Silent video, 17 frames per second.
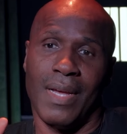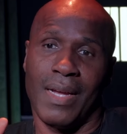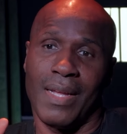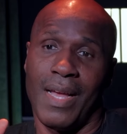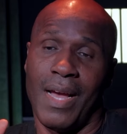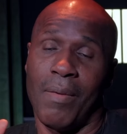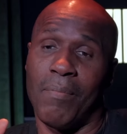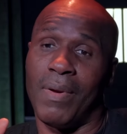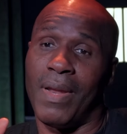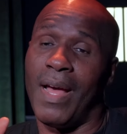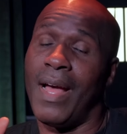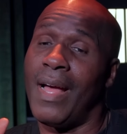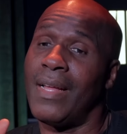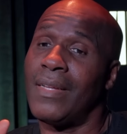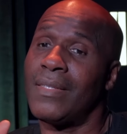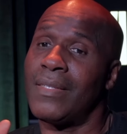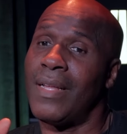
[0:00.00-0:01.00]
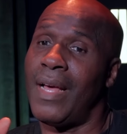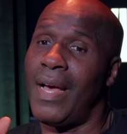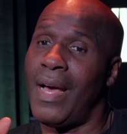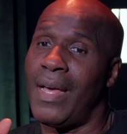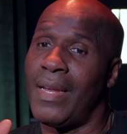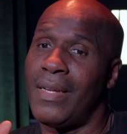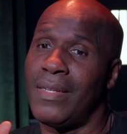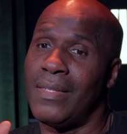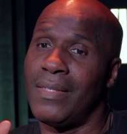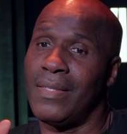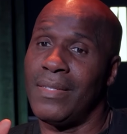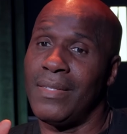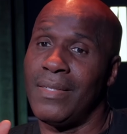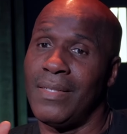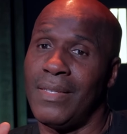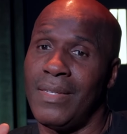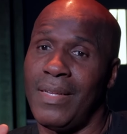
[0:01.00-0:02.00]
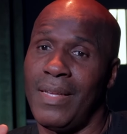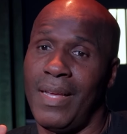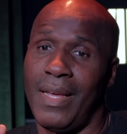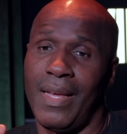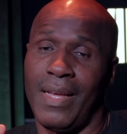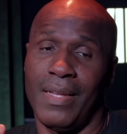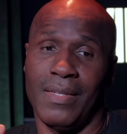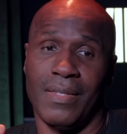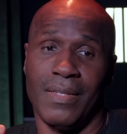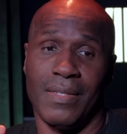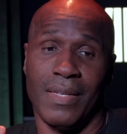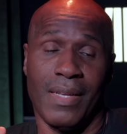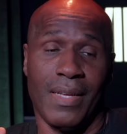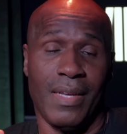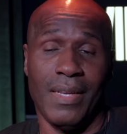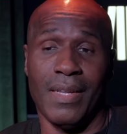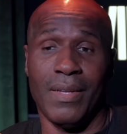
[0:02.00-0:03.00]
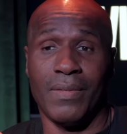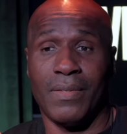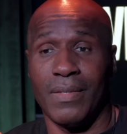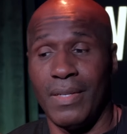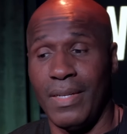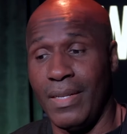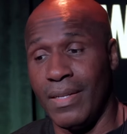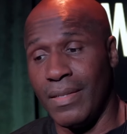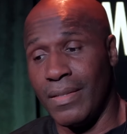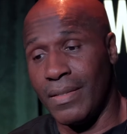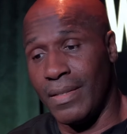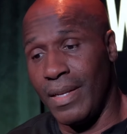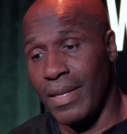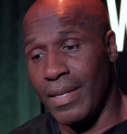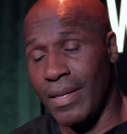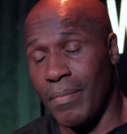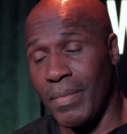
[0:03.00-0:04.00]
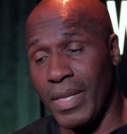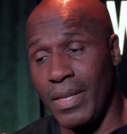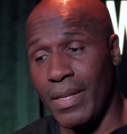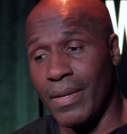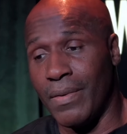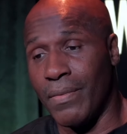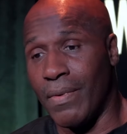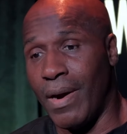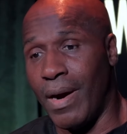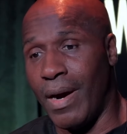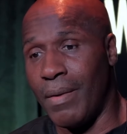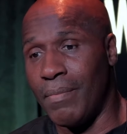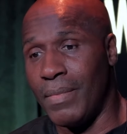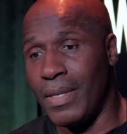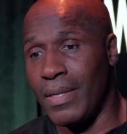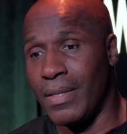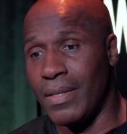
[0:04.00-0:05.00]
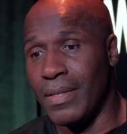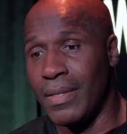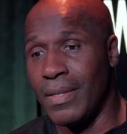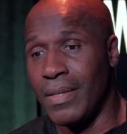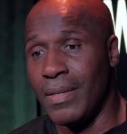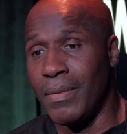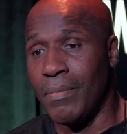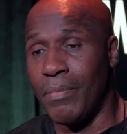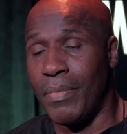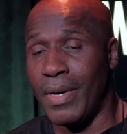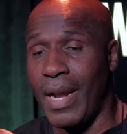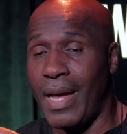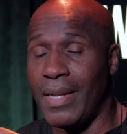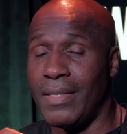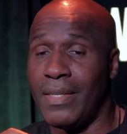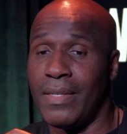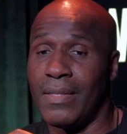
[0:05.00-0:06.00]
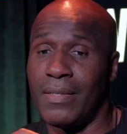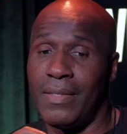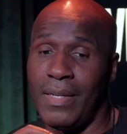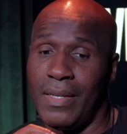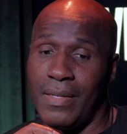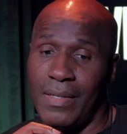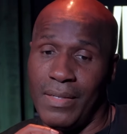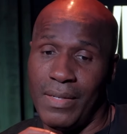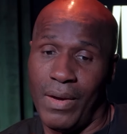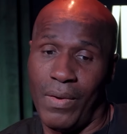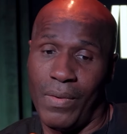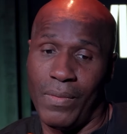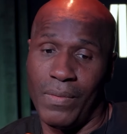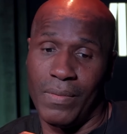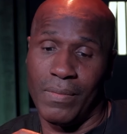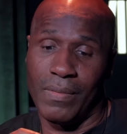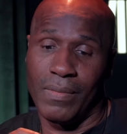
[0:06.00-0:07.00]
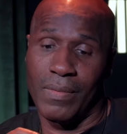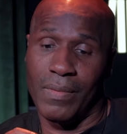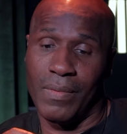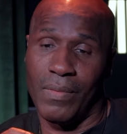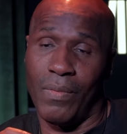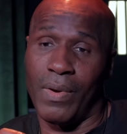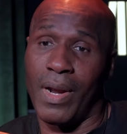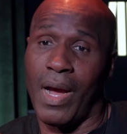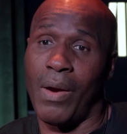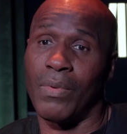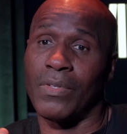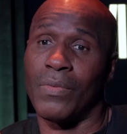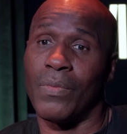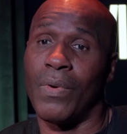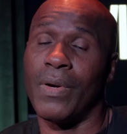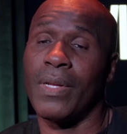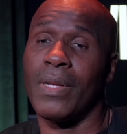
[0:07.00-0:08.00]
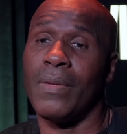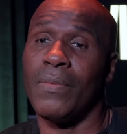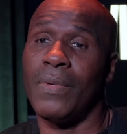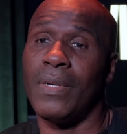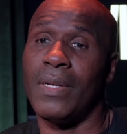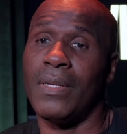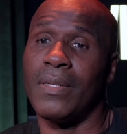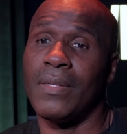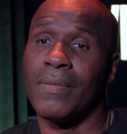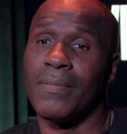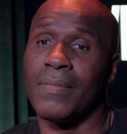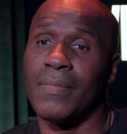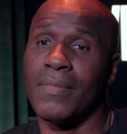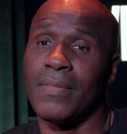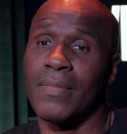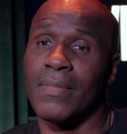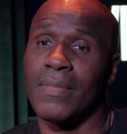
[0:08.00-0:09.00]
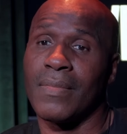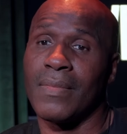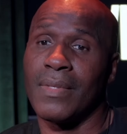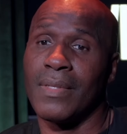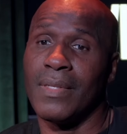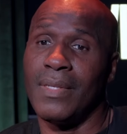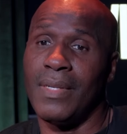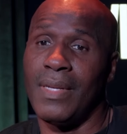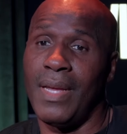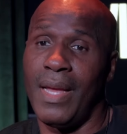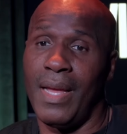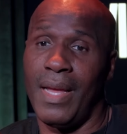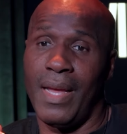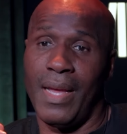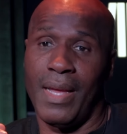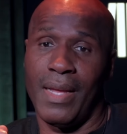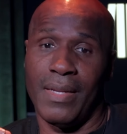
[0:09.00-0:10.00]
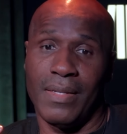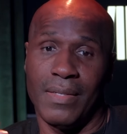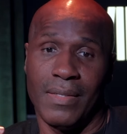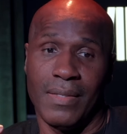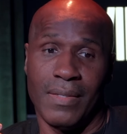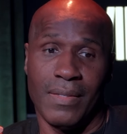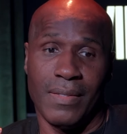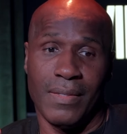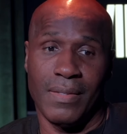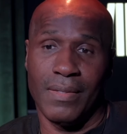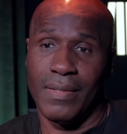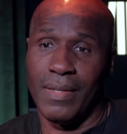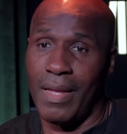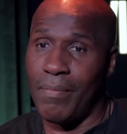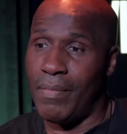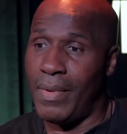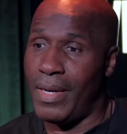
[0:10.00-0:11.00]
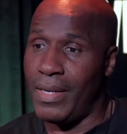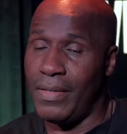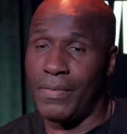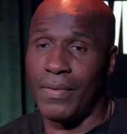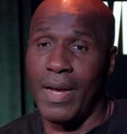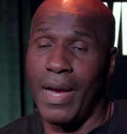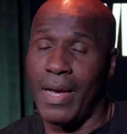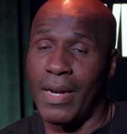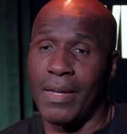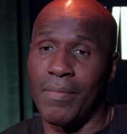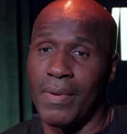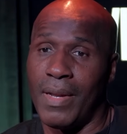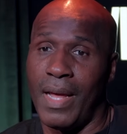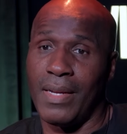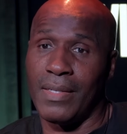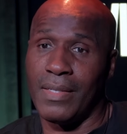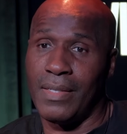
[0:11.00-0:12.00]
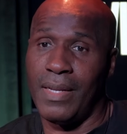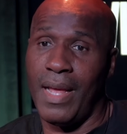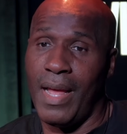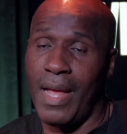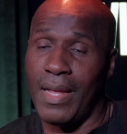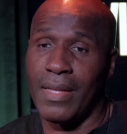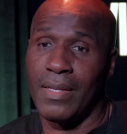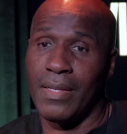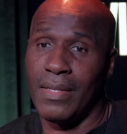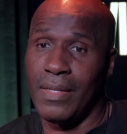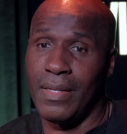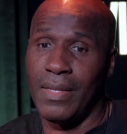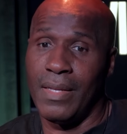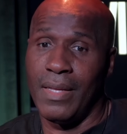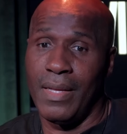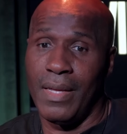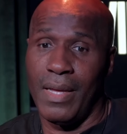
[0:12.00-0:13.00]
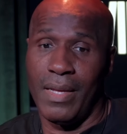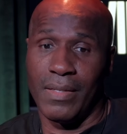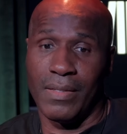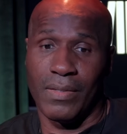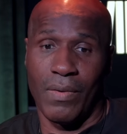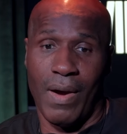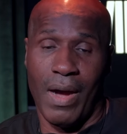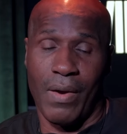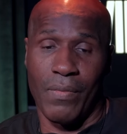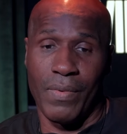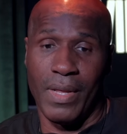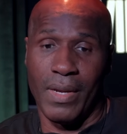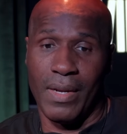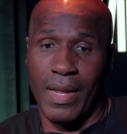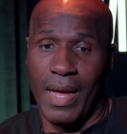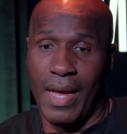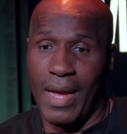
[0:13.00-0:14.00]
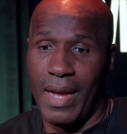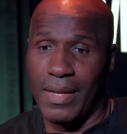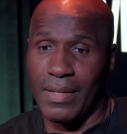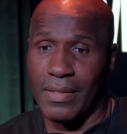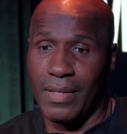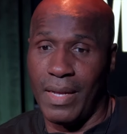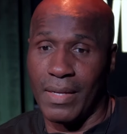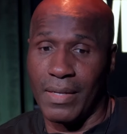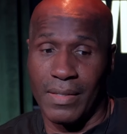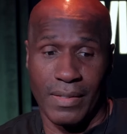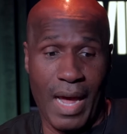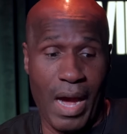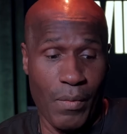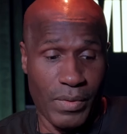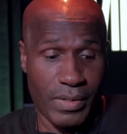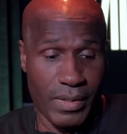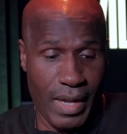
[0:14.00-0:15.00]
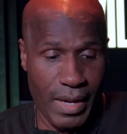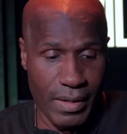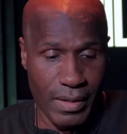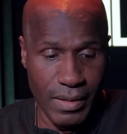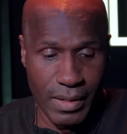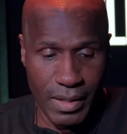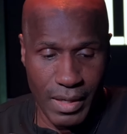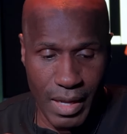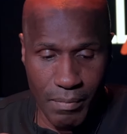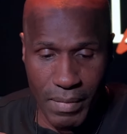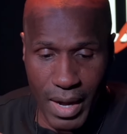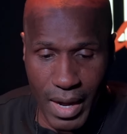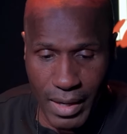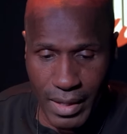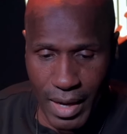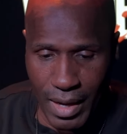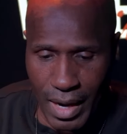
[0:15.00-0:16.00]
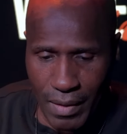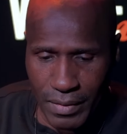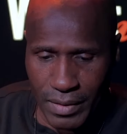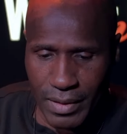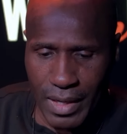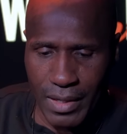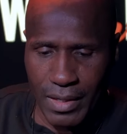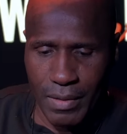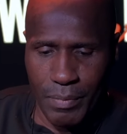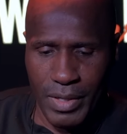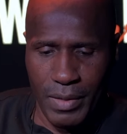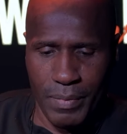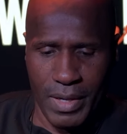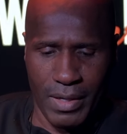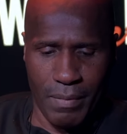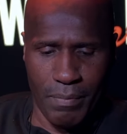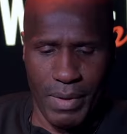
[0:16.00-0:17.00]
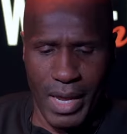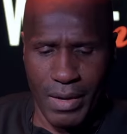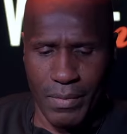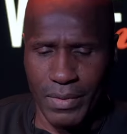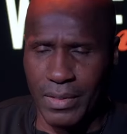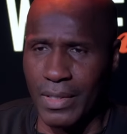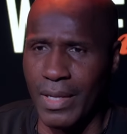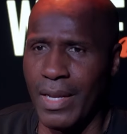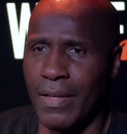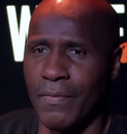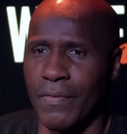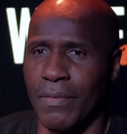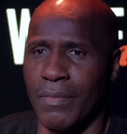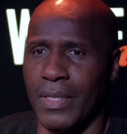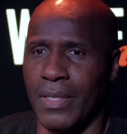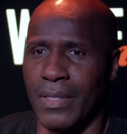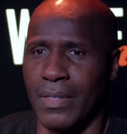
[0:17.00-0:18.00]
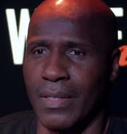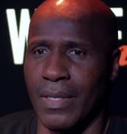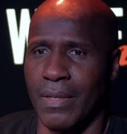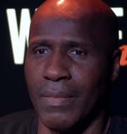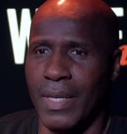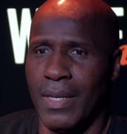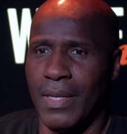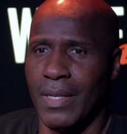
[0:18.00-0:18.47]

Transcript: I got blindsided, and he didn't he didn't stick it. I mean, he didn't rob me, but I just didn't know what I was working with, and that money dried up like that. Mm. And so I realized that, because I was like looking at my account, I was thinking the people at the bank were stealing from me or something.